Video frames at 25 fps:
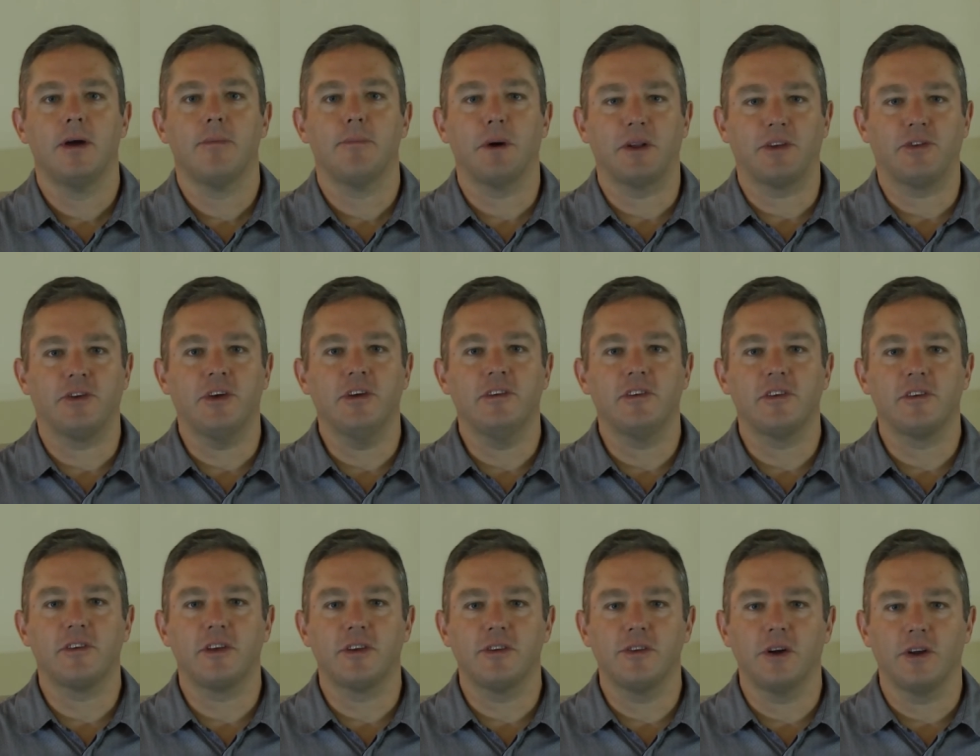But
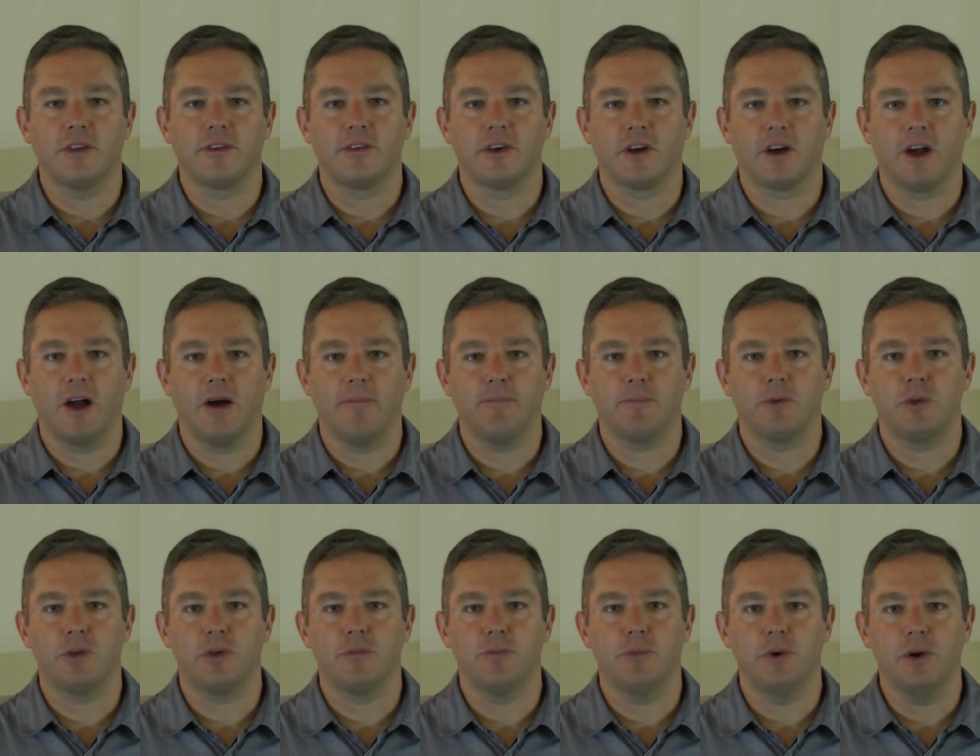Jesus did not succumb
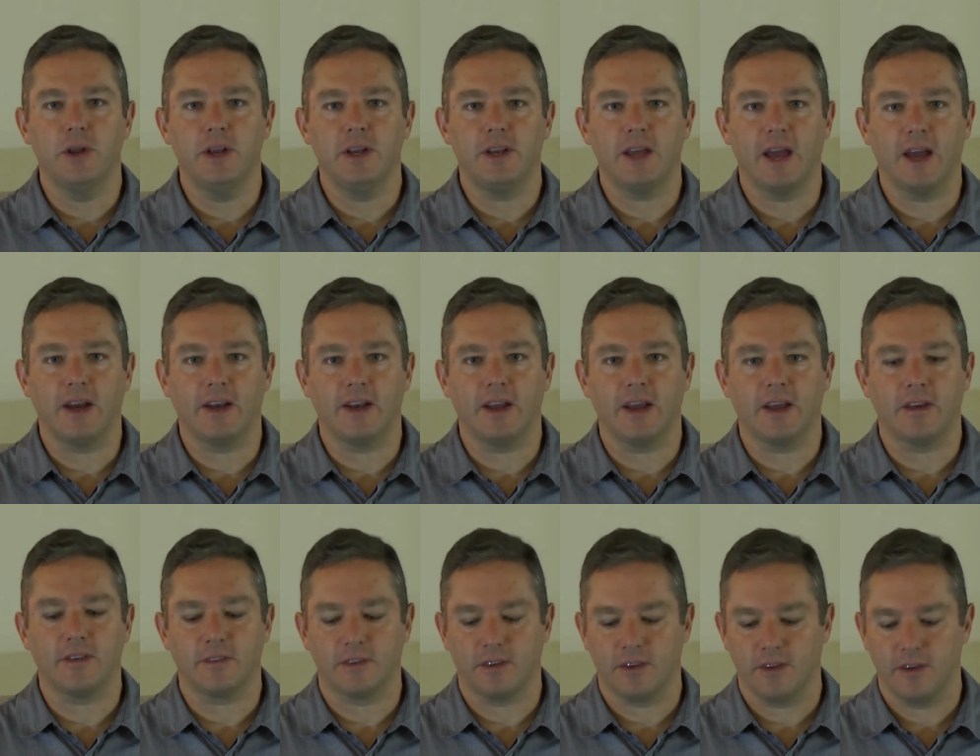to the bully
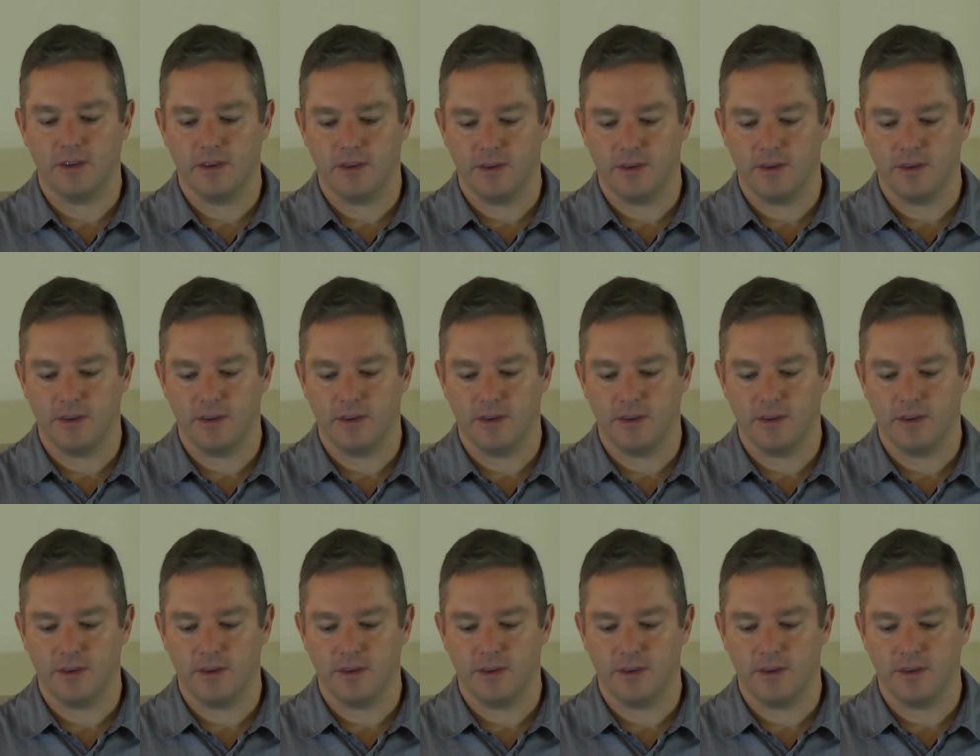tactics.